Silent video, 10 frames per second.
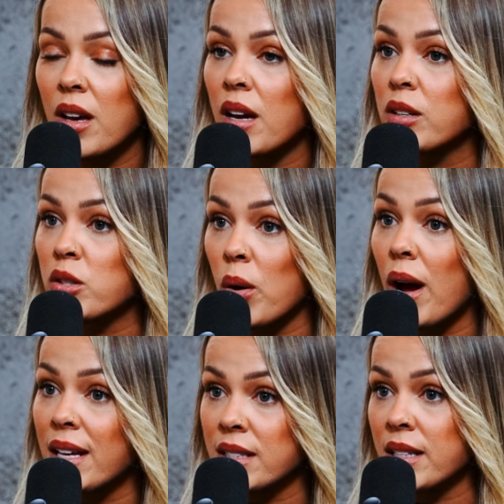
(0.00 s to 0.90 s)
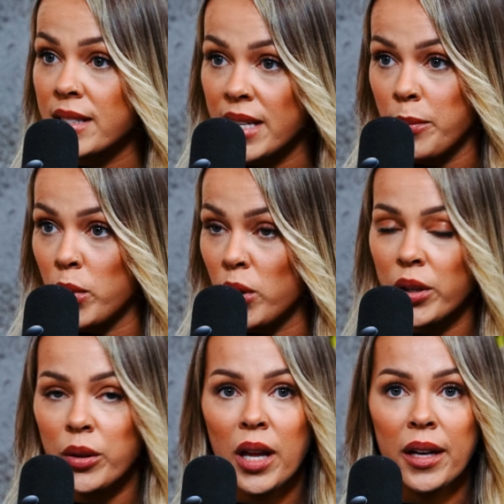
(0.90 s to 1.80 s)
And so as an example,
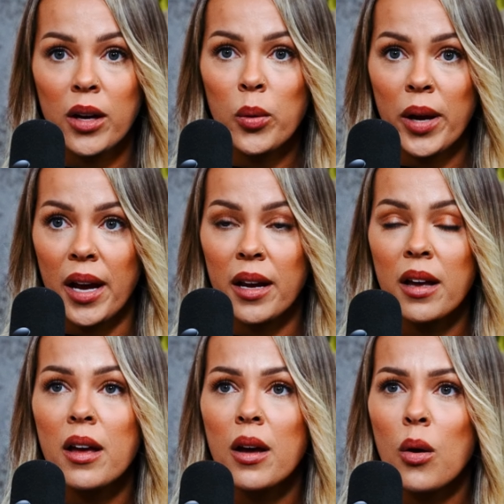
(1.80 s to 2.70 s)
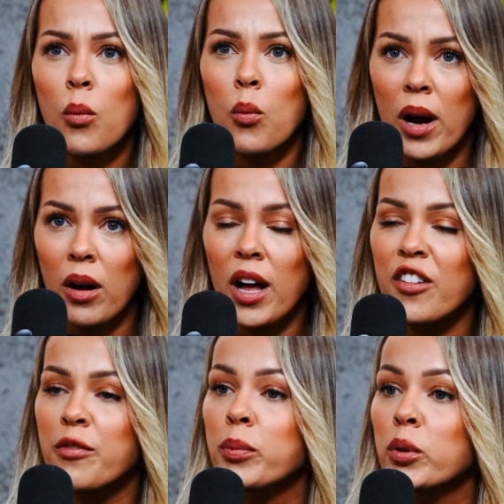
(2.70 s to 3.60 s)
you're like, okay, well,
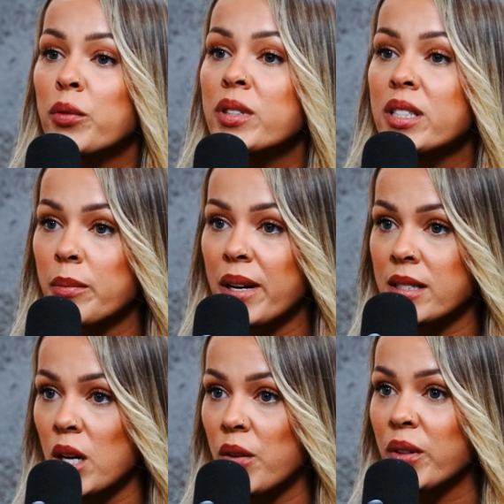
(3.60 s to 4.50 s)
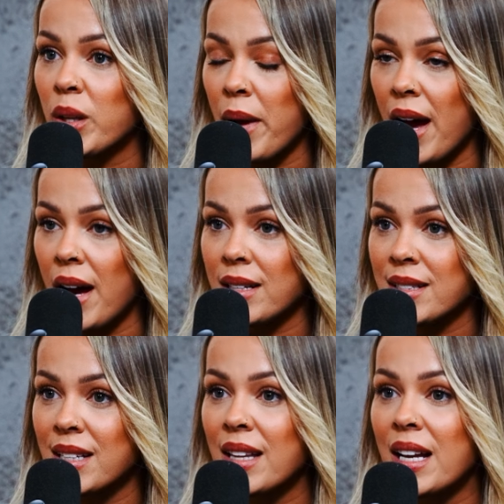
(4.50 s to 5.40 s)
I've proved to myself in the
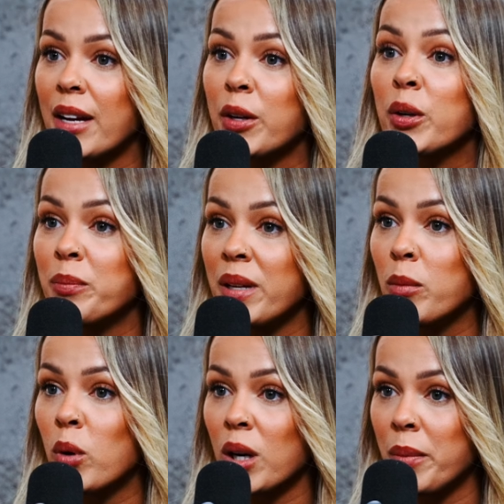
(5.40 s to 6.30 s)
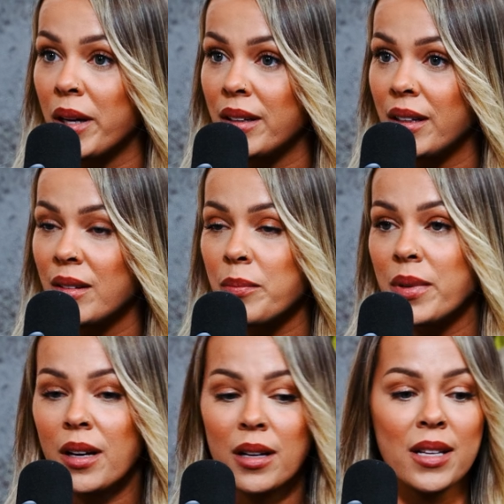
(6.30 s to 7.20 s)
past that I could be more abundant
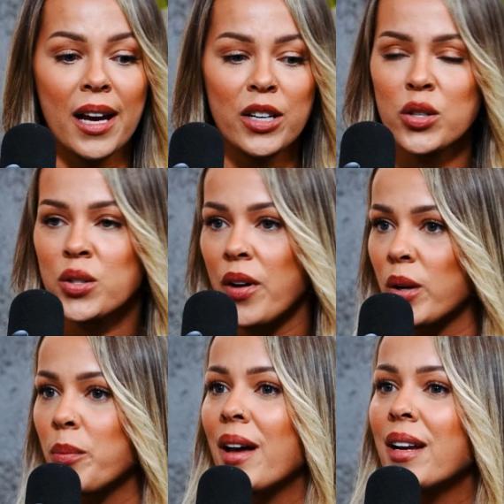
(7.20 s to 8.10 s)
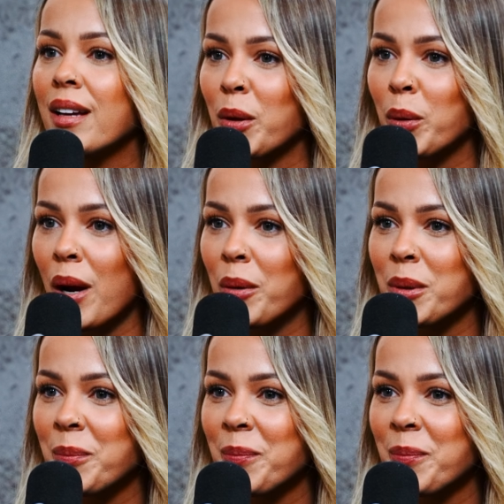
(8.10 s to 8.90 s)
because I just found a penny on the ground.